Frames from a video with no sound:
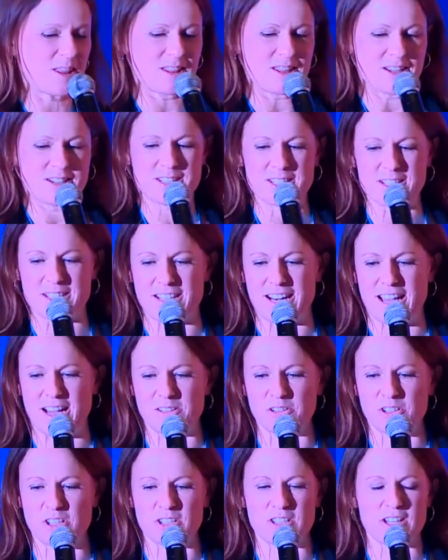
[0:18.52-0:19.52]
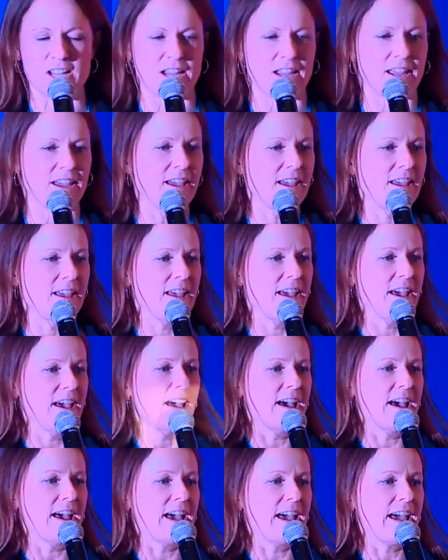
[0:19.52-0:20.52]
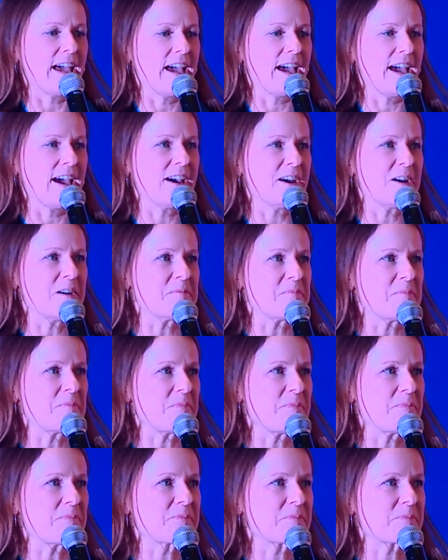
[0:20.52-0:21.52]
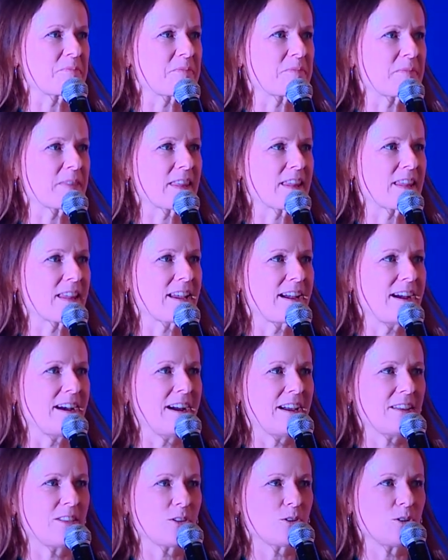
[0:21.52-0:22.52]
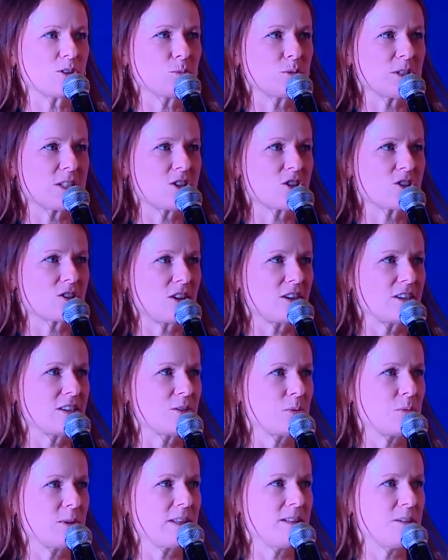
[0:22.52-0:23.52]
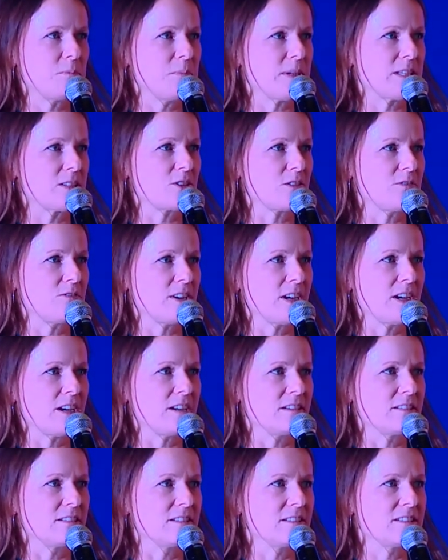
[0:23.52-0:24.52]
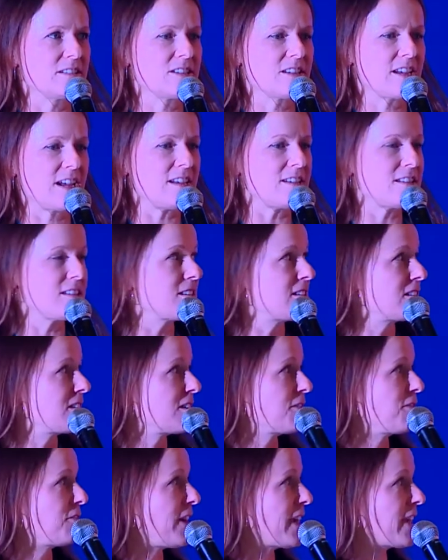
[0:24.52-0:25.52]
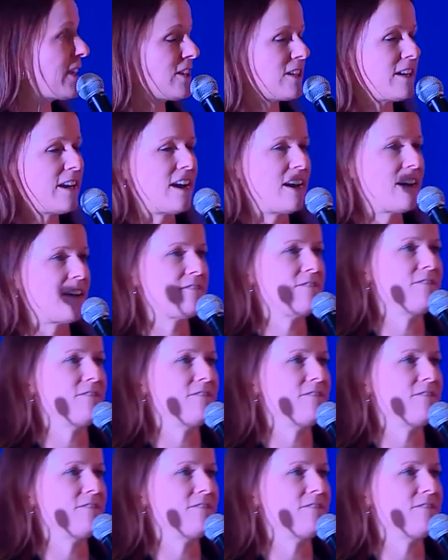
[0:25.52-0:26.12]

us now today. I thought we'd start with a bit of a test. If I could have